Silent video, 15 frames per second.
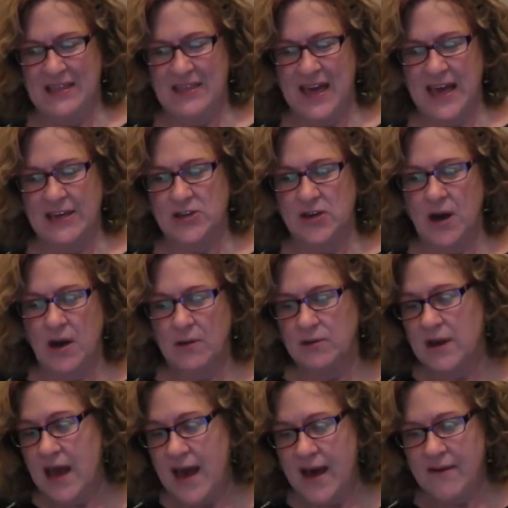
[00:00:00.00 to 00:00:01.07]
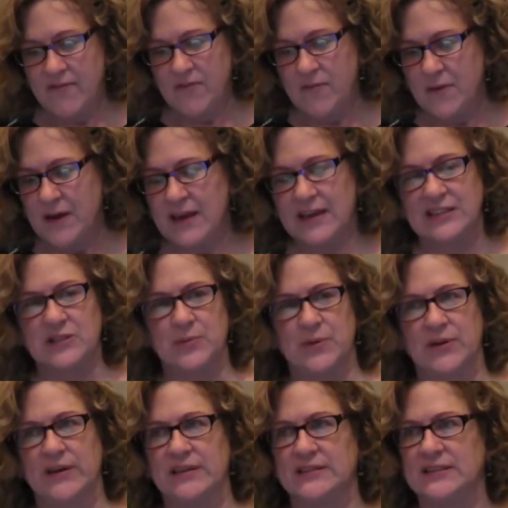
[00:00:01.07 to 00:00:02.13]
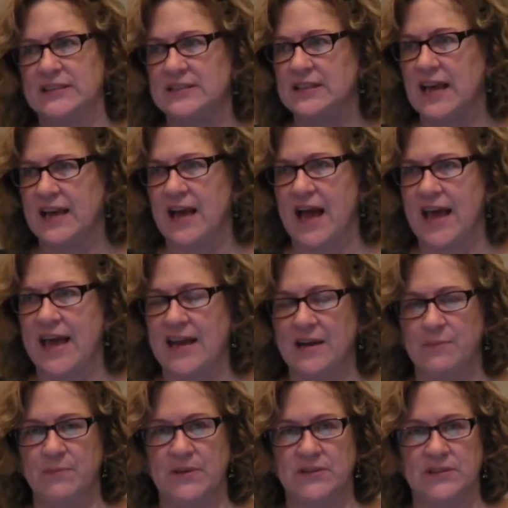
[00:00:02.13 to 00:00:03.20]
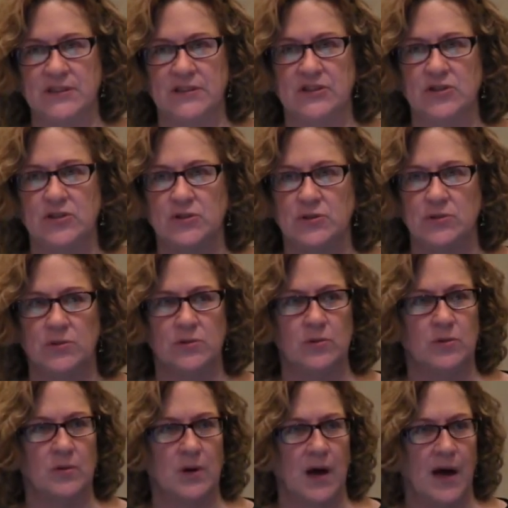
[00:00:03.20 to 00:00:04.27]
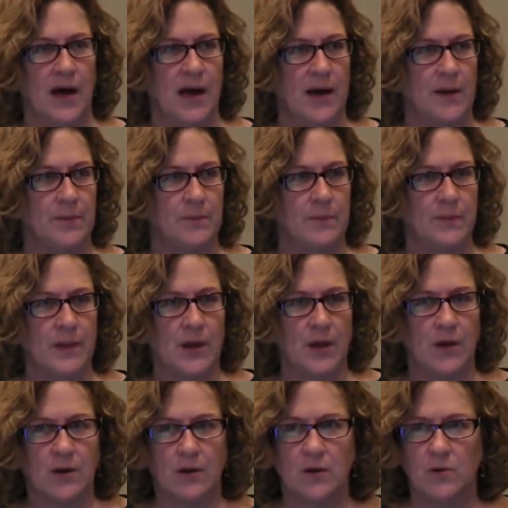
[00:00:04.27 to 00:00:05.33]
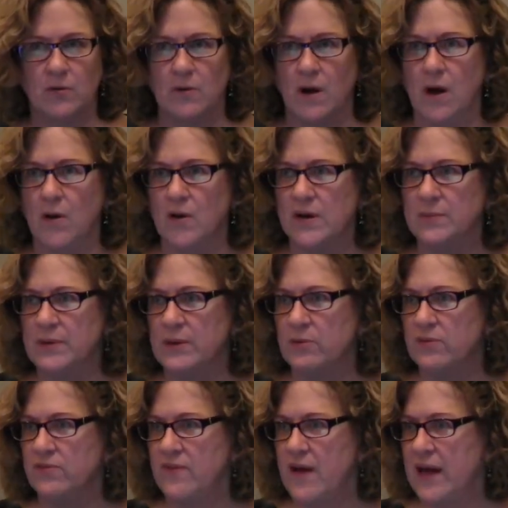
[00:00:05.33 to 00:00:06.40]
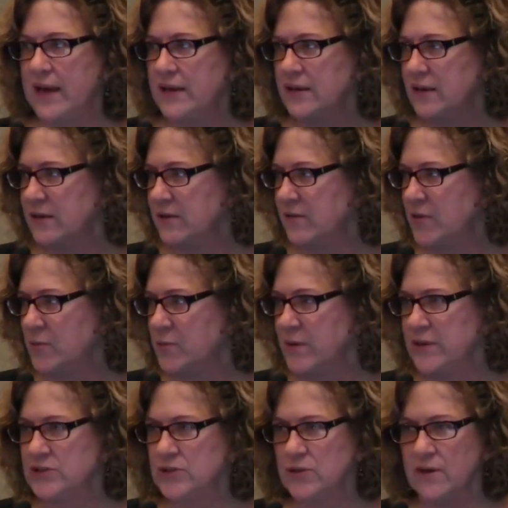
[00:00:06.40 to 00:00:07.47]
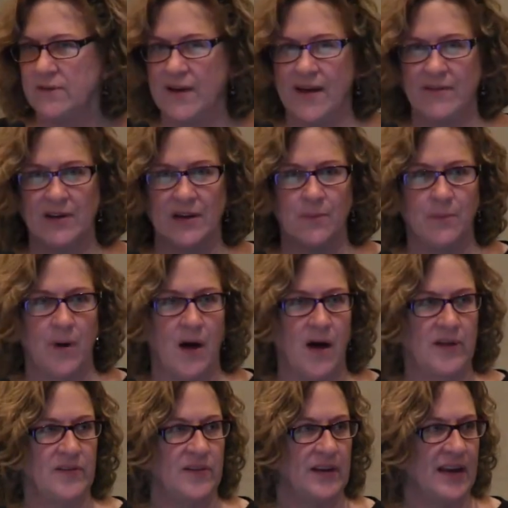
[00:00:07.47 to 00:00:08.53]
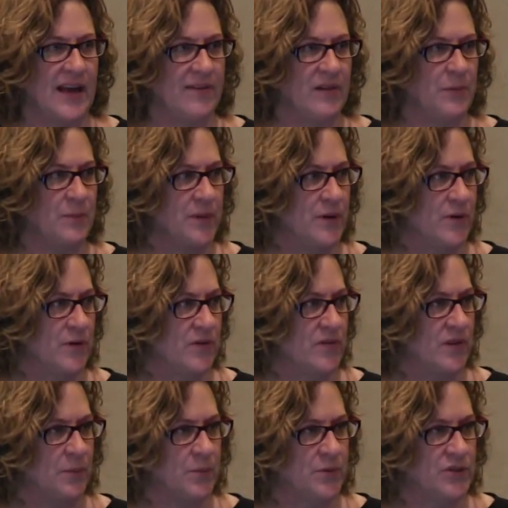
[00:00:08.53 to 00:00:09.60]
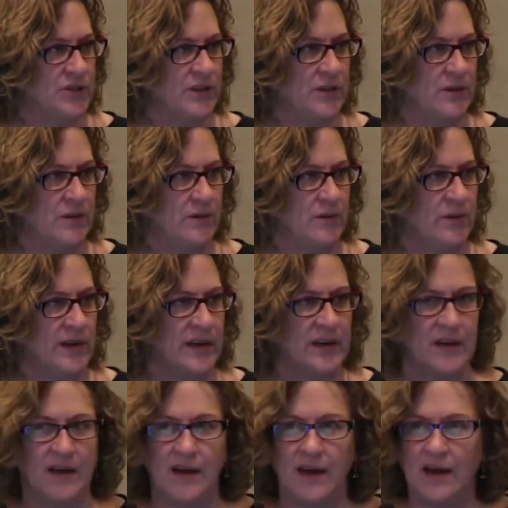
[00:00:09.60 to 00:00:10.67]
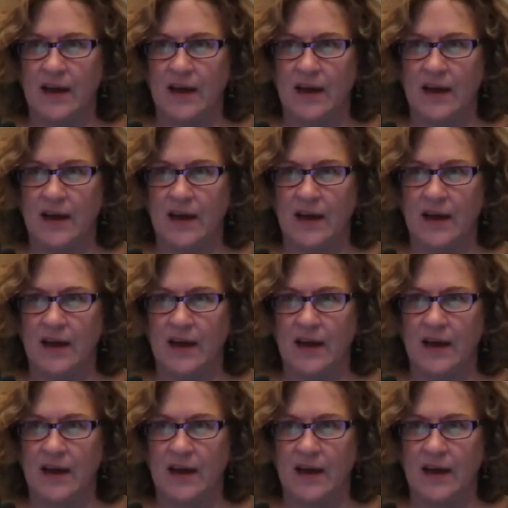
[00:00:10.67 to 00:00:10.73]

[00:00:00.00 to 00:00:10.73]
They don't have experiences like I had in business to grow and be refined under the pressure of having a boss and having peers that push at you. And